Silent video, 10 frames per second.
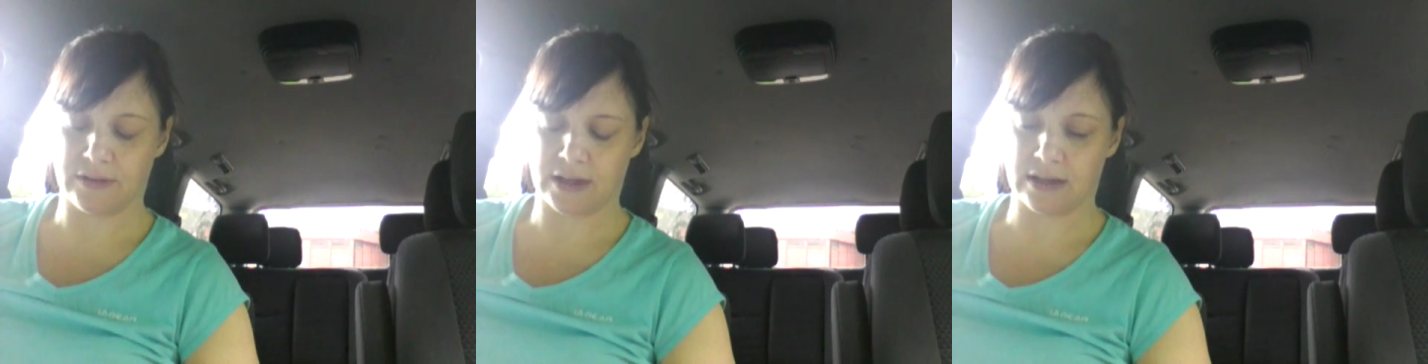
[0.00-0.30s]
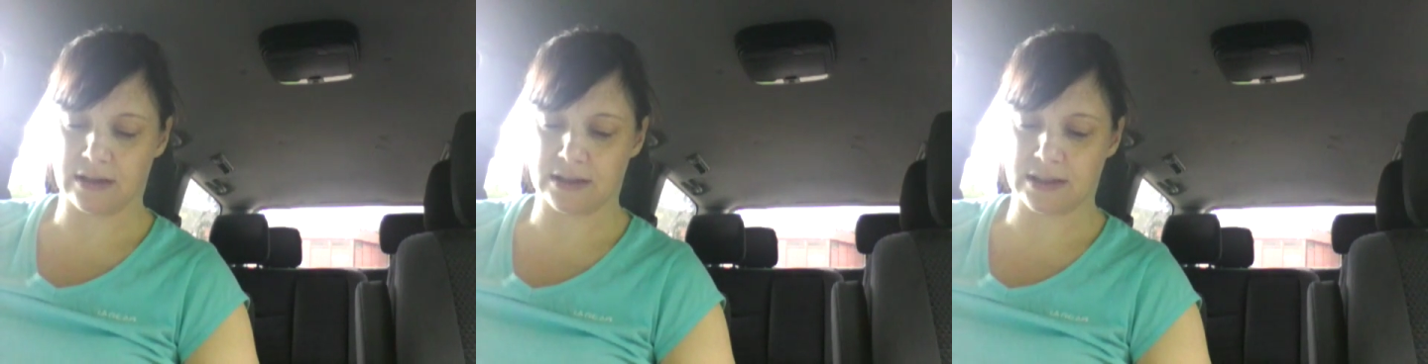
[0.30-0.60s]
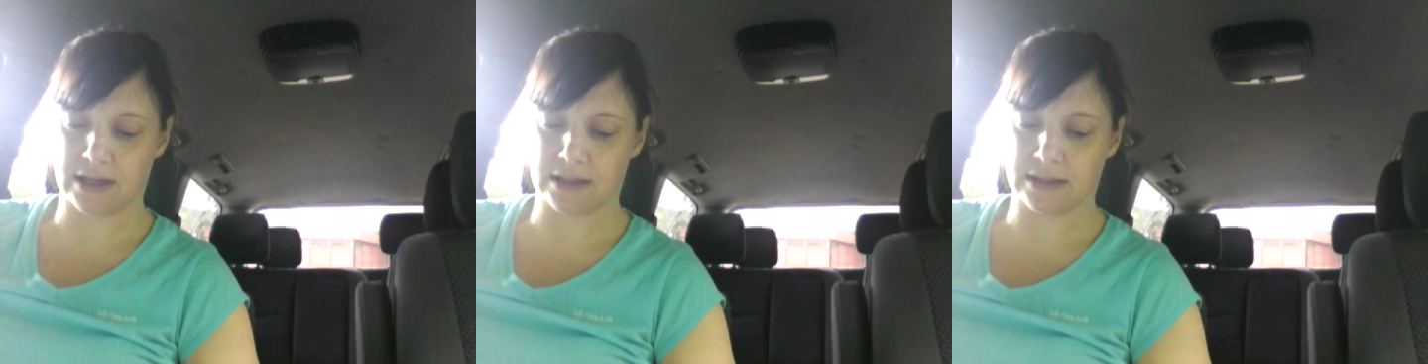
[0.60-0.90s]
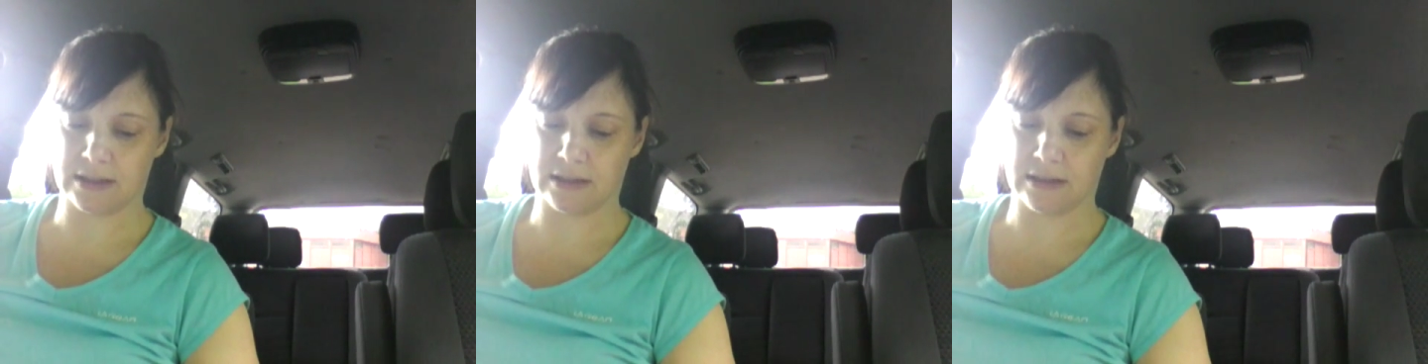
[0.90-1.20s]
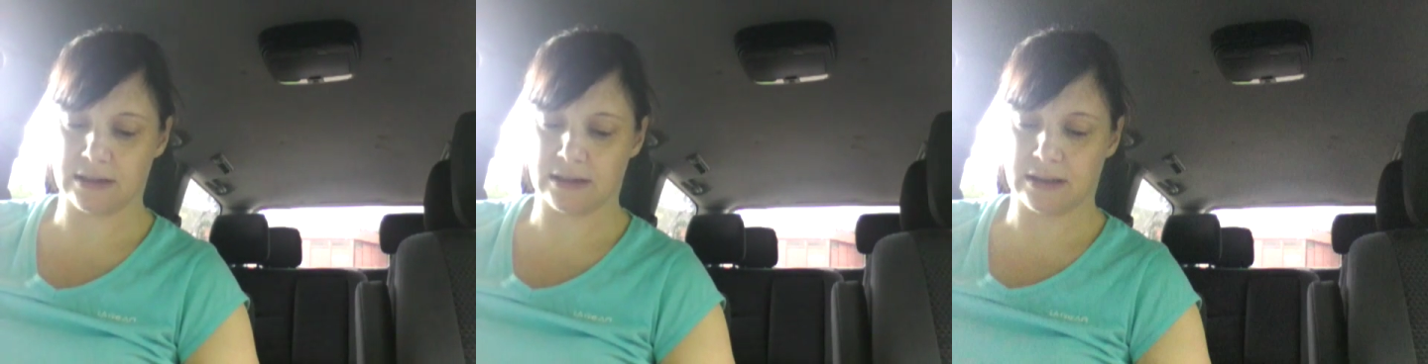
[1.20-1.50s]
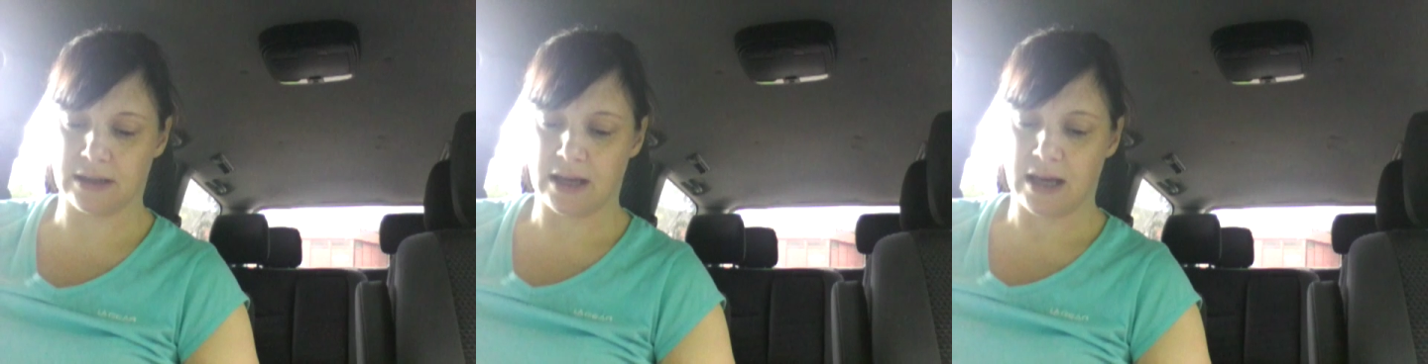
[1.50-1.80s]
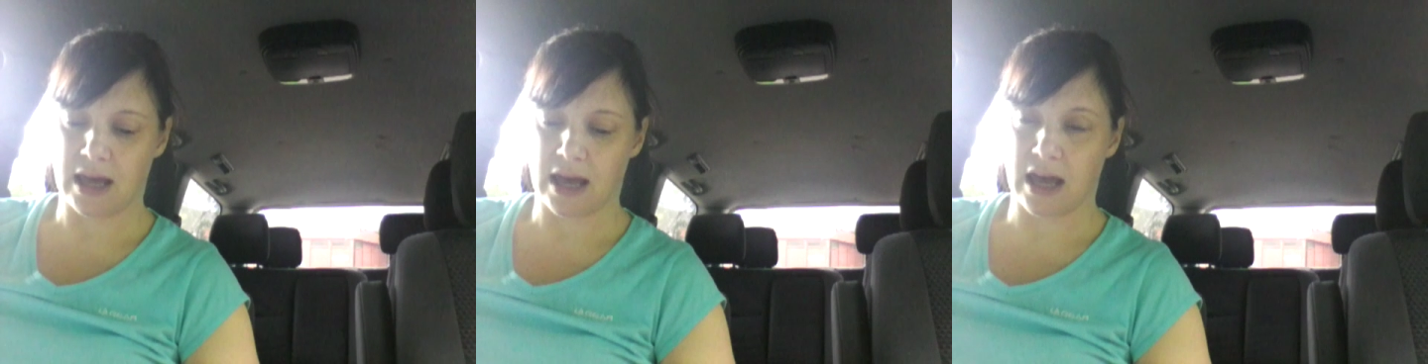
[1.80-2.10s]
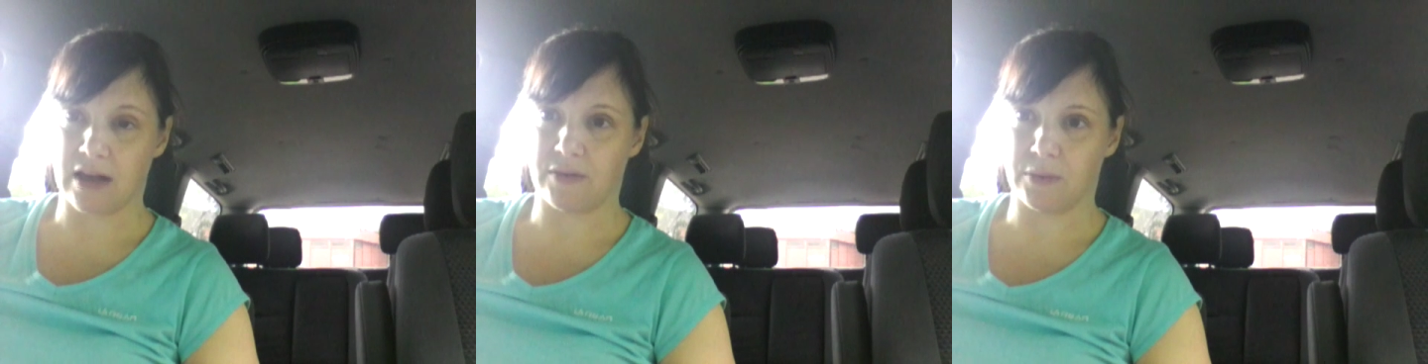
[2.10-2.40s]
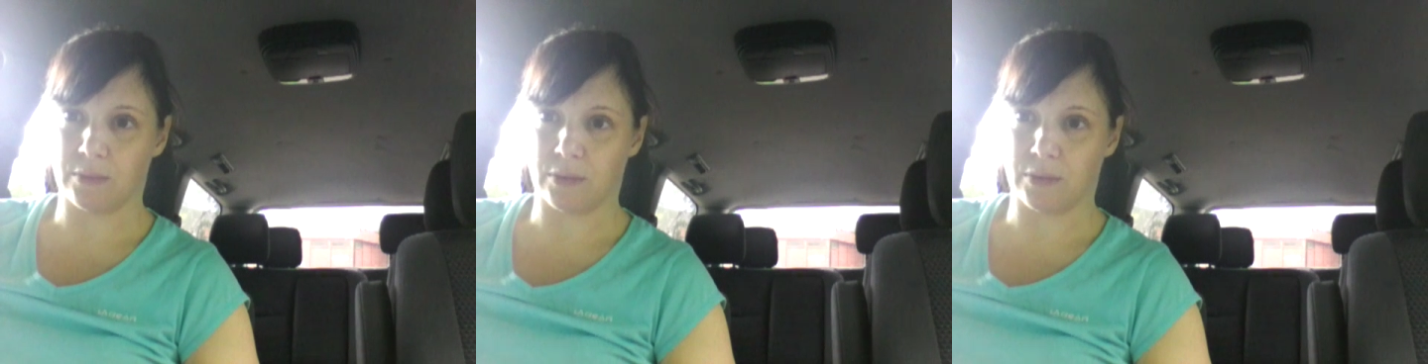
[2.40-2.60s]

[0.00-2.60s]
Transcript: Fendar said. Everyone